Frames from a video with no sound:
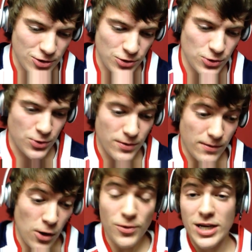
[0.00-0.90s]
to
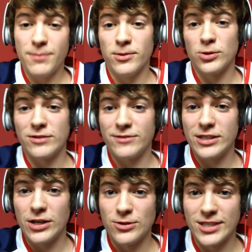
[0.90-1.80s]
only uploading
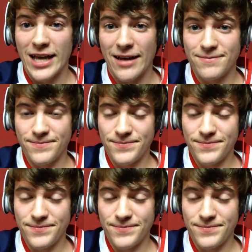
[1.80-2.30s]
videos that